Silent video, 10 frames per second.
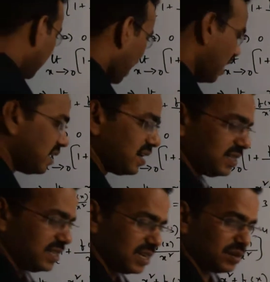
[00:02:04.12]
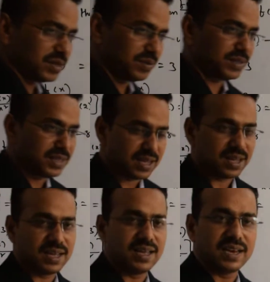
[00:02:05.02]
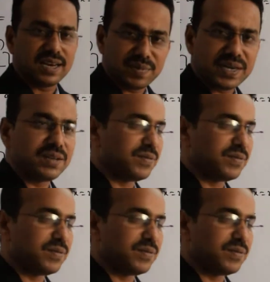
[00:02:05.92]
already they have given the limiting